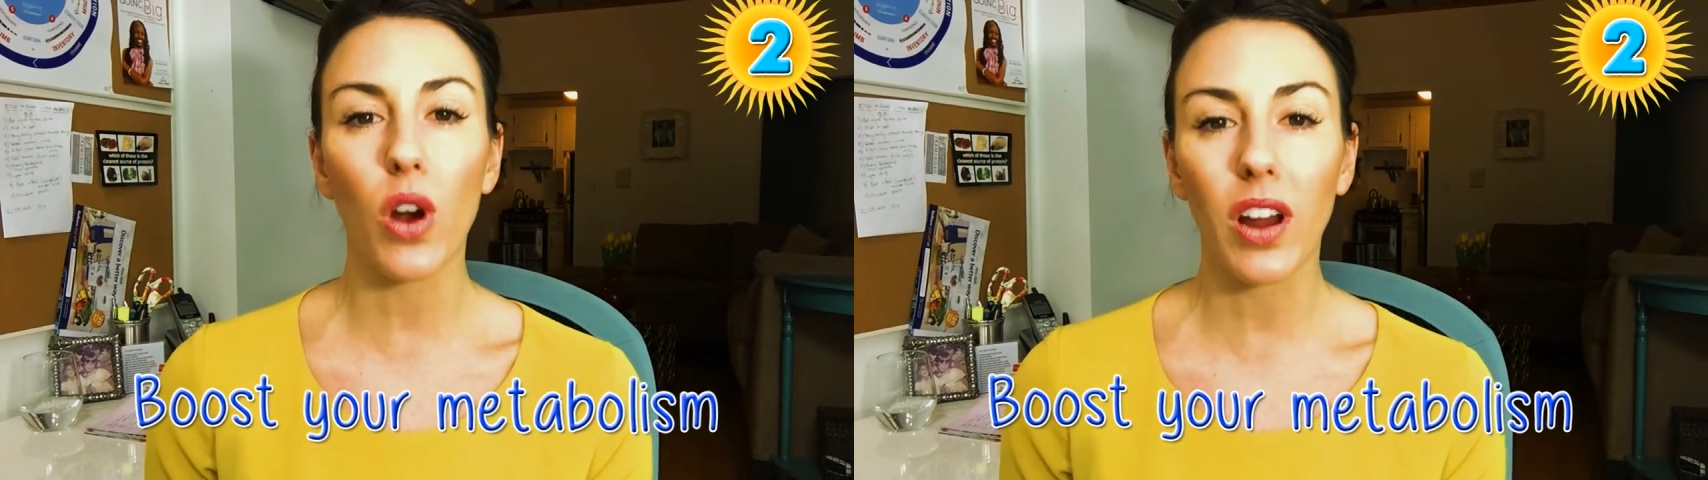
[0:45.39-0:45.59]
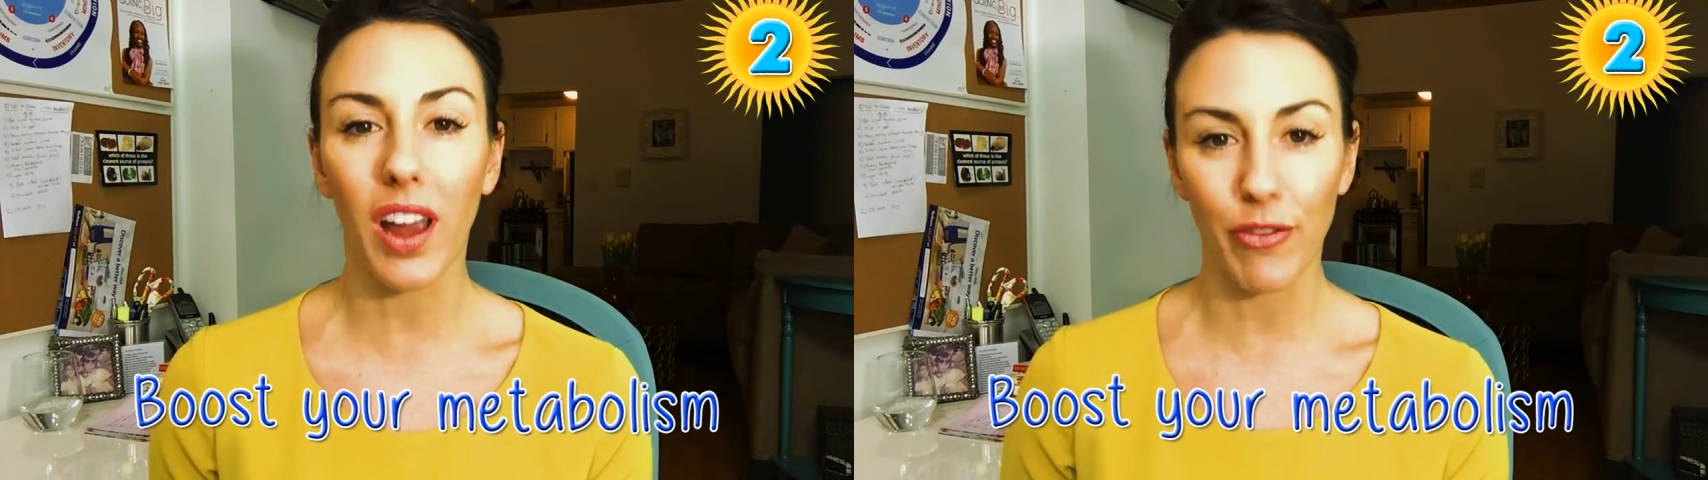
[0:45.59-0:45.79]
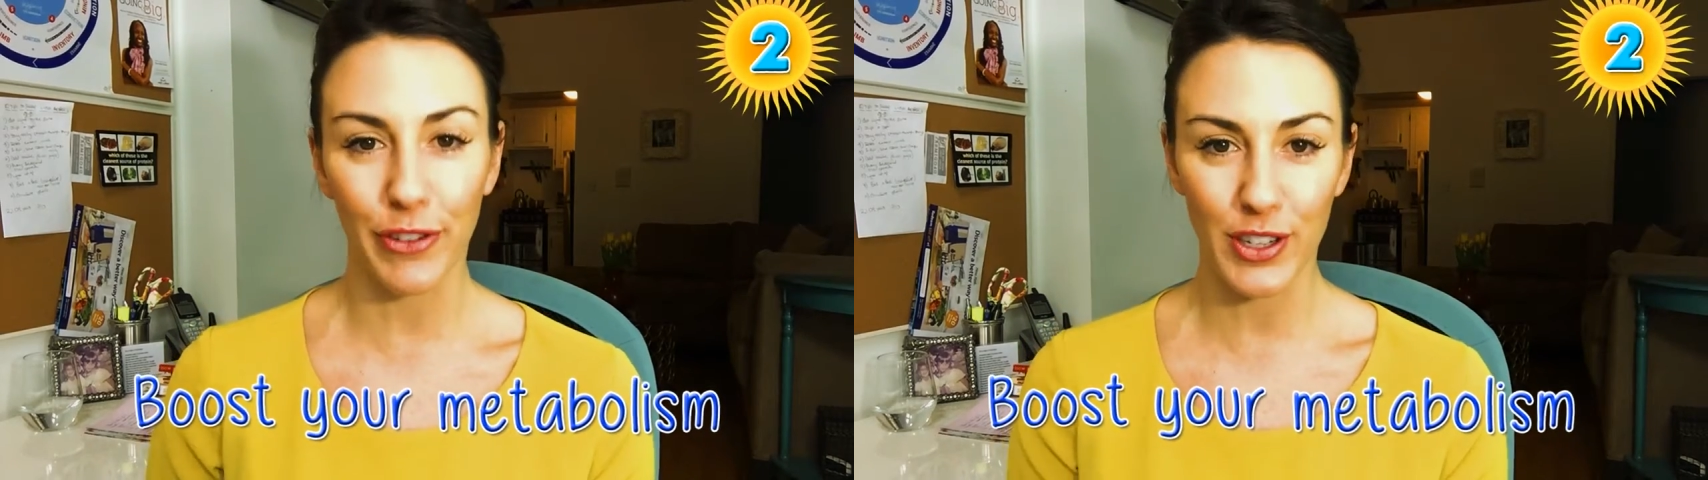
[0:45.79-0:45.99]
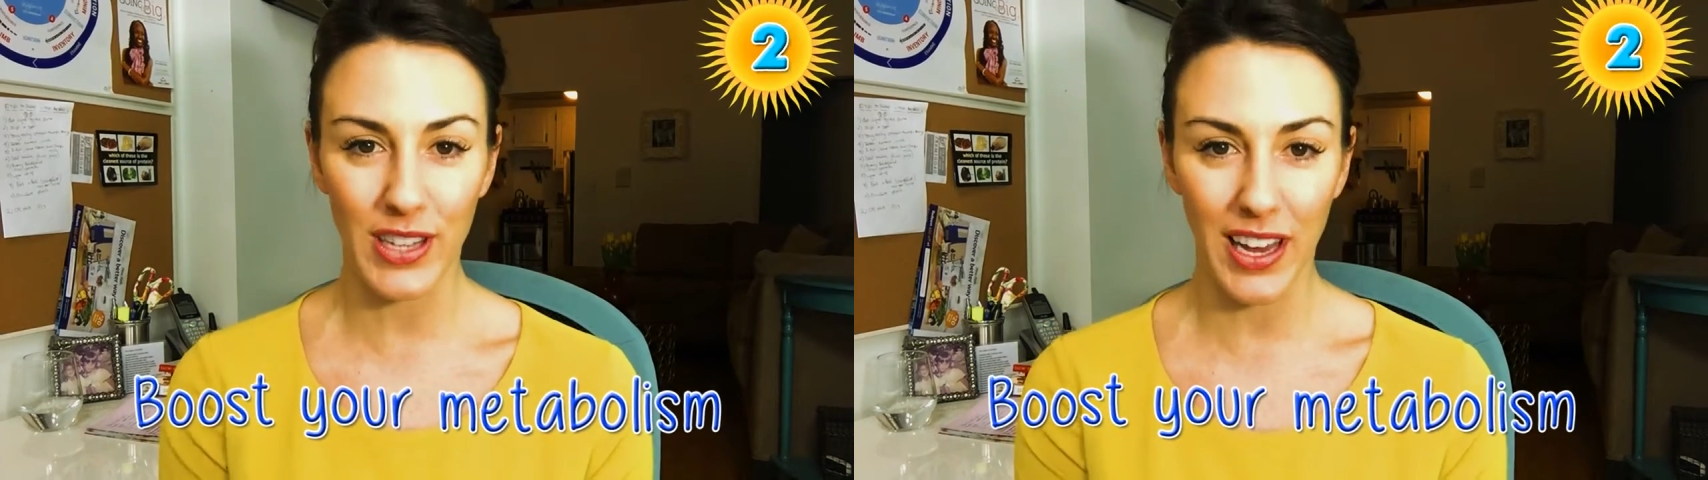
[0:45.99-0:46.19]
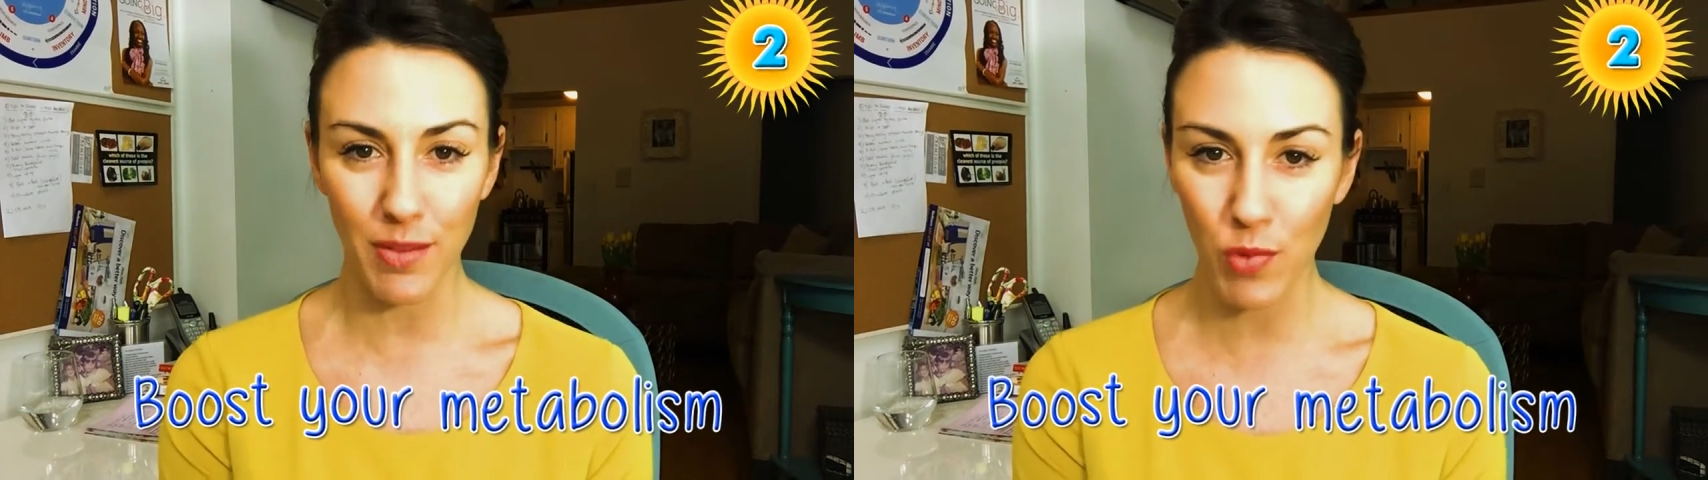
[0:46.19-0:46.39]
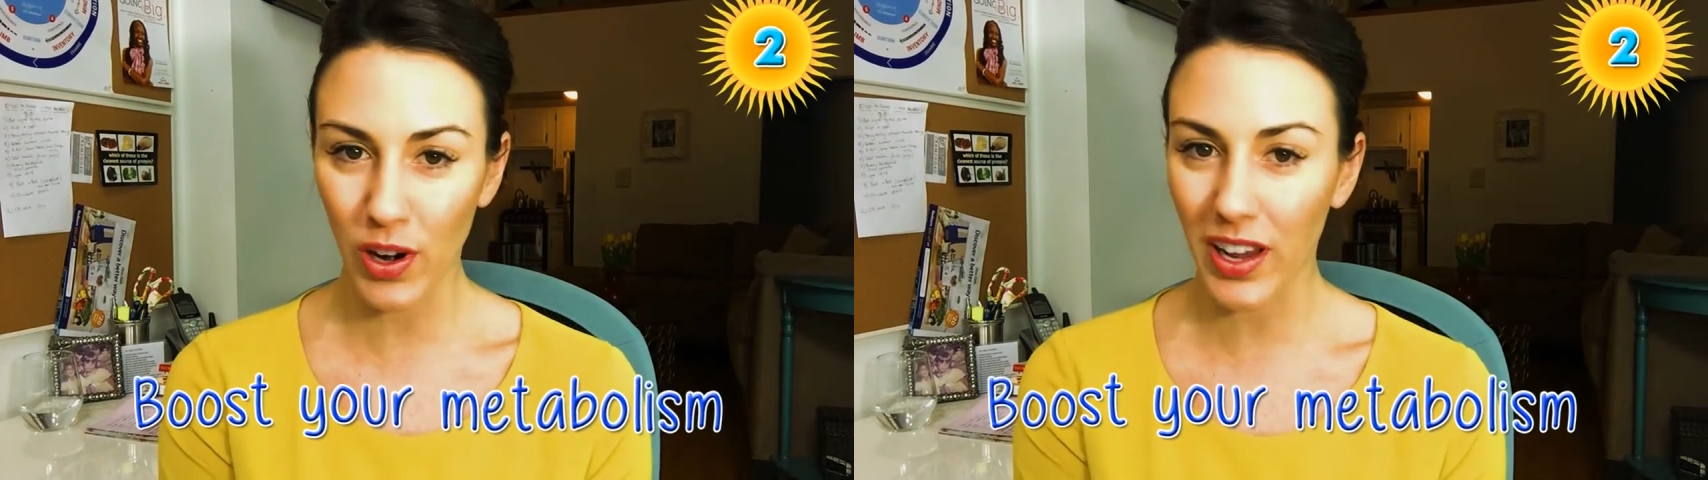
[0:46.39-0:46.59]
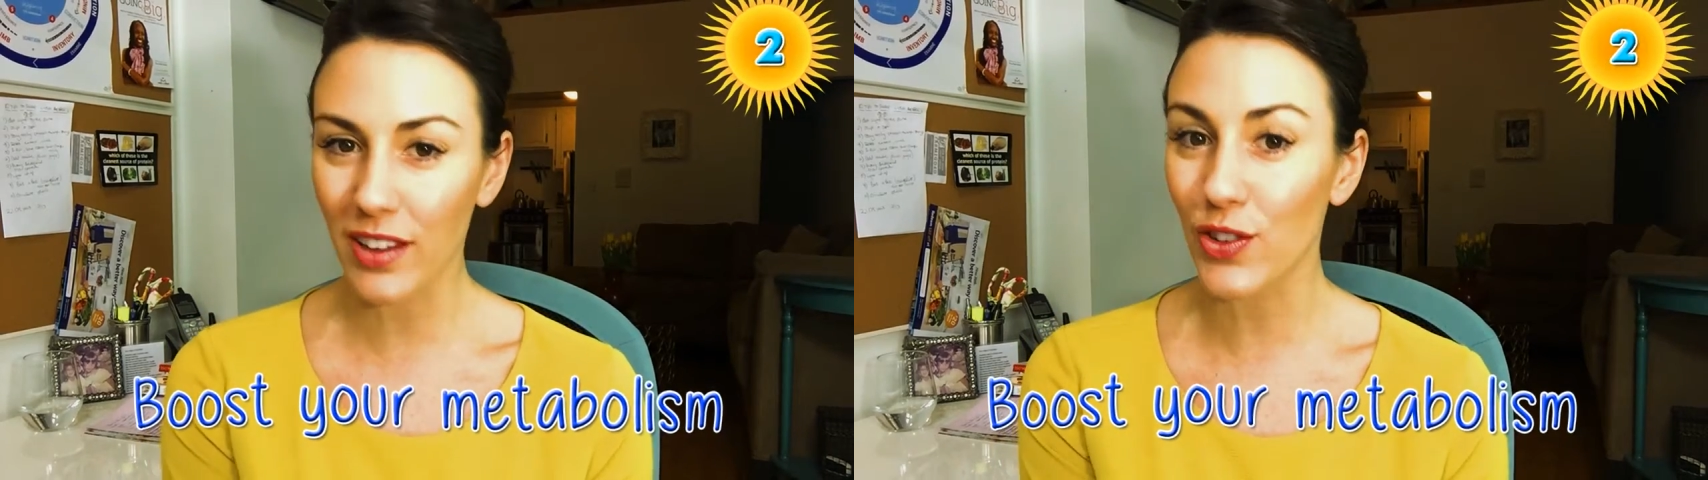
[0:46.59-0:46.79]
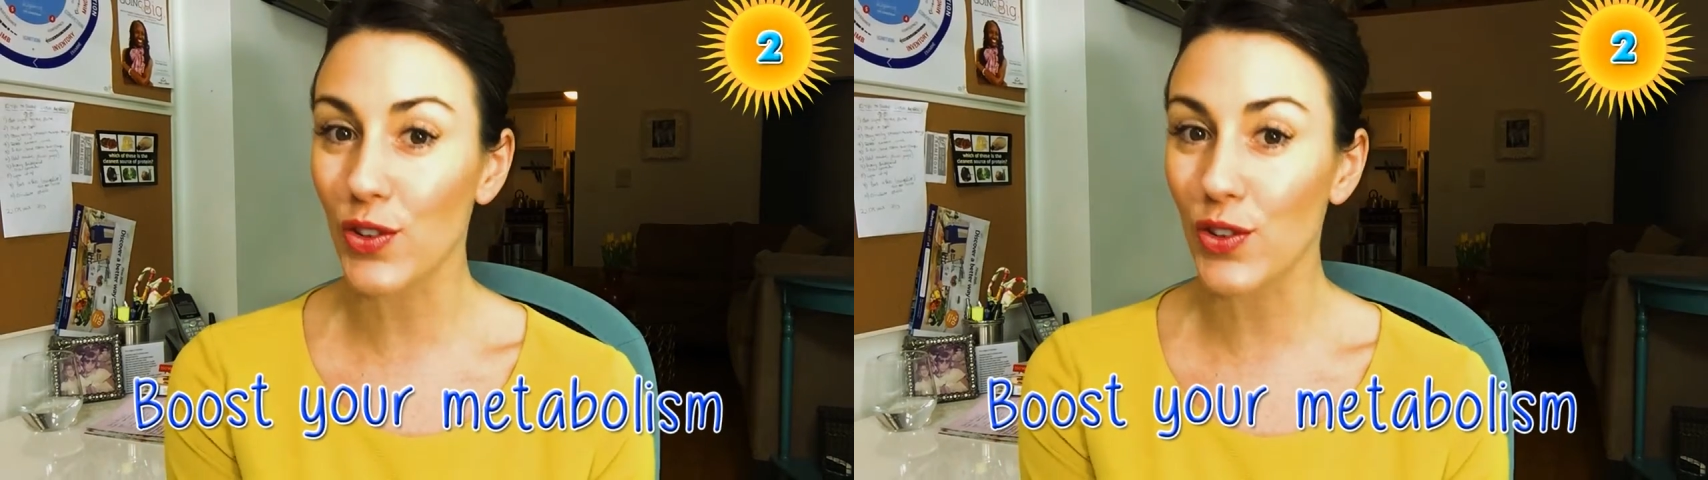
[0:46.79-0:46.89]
working first thing in the morning so